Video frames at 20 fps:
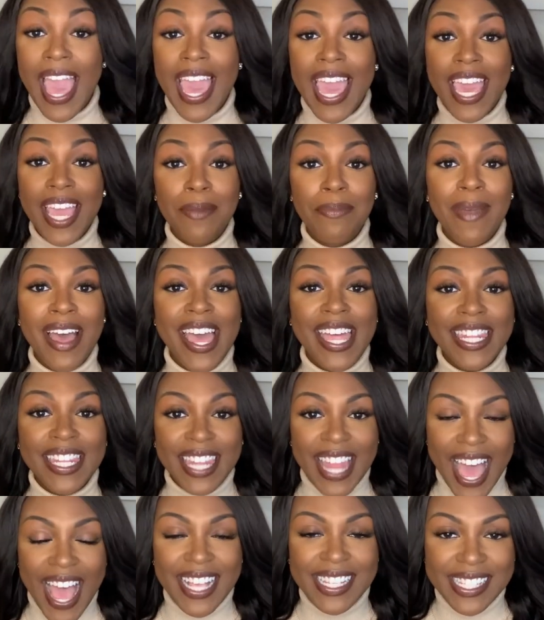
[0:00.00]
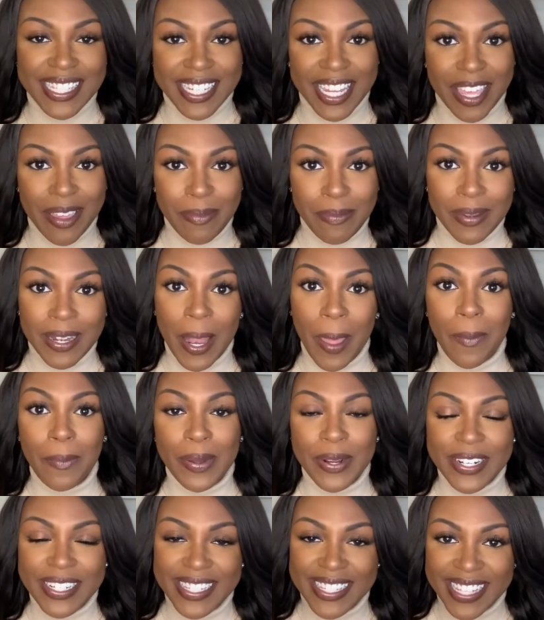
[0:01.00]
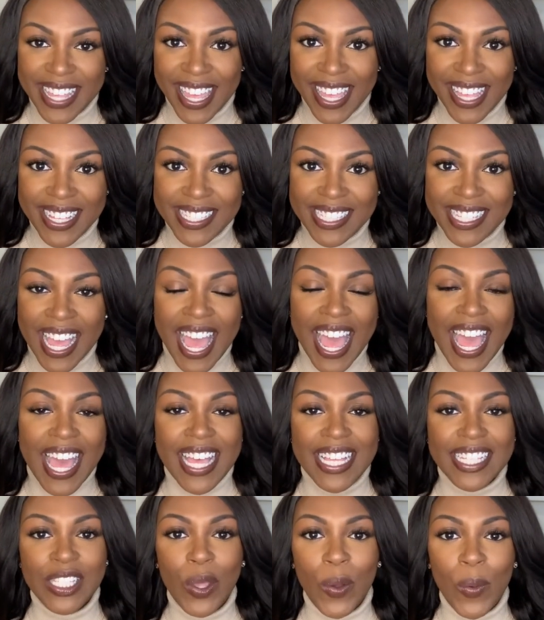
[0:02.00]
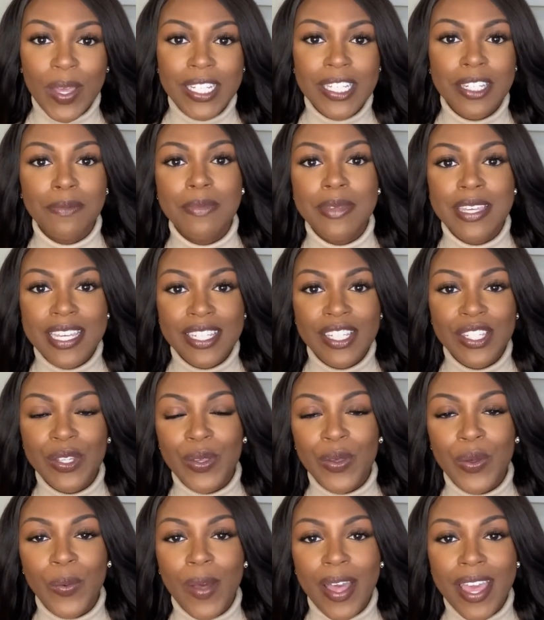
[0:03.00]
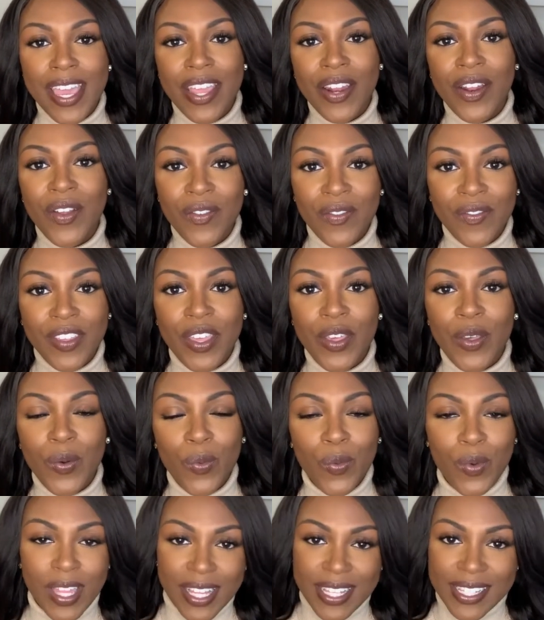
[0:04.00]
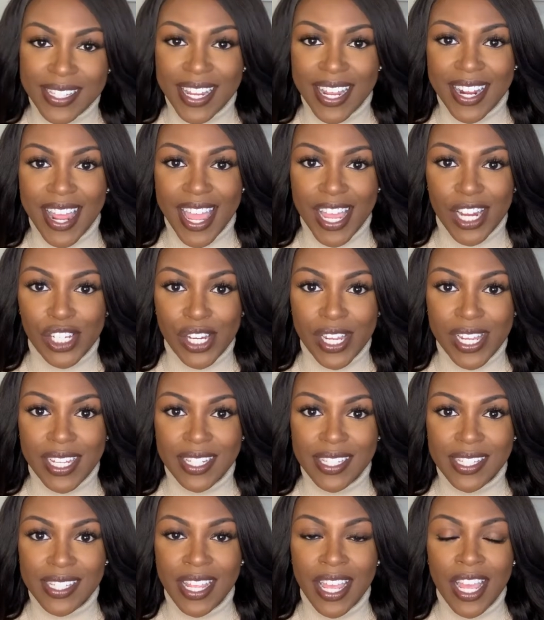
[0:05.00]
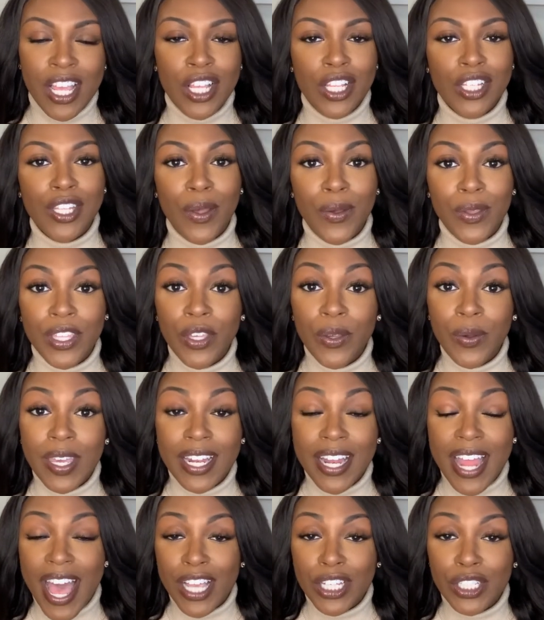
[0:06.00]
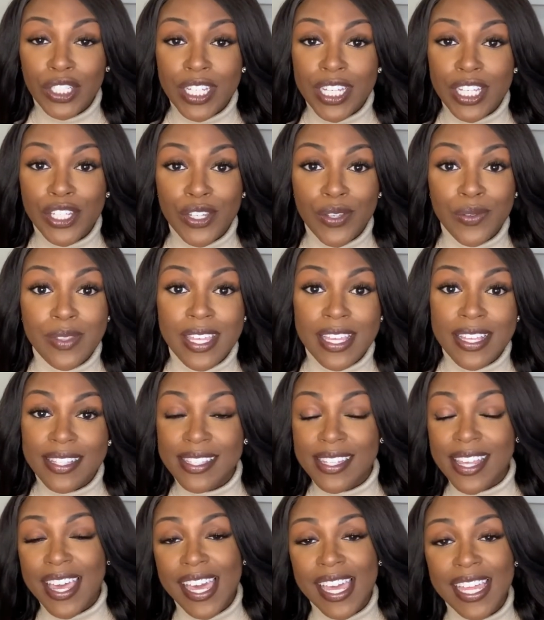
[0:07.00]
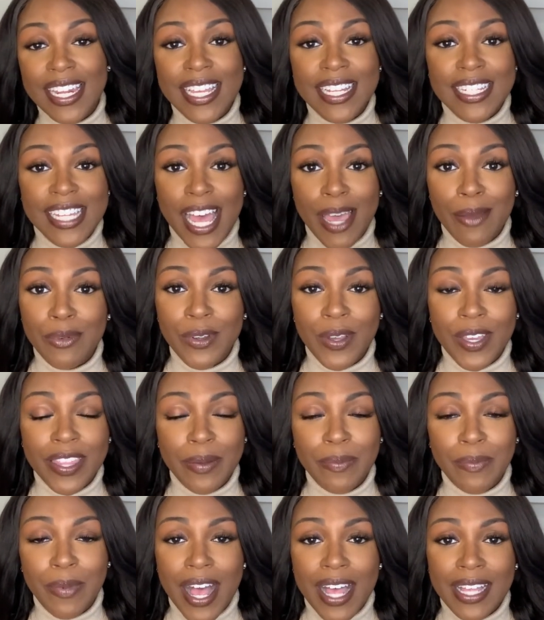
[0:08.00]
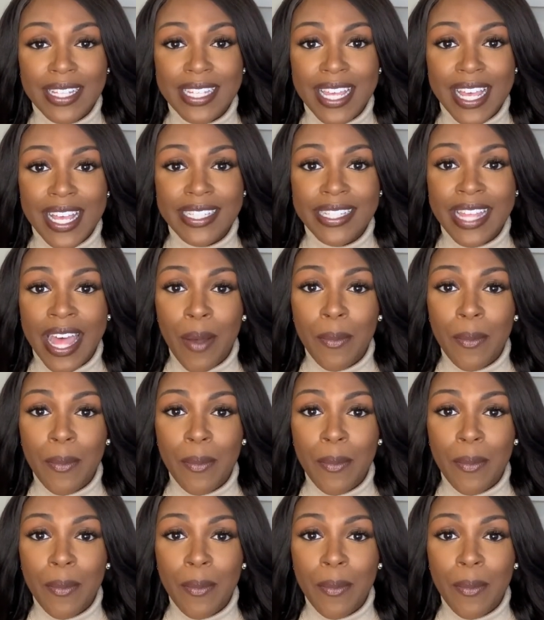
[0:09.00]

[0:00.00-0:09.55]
And my last tip, number 6, is going to be to interview real estate agents. So you can actually do this anytime during the process,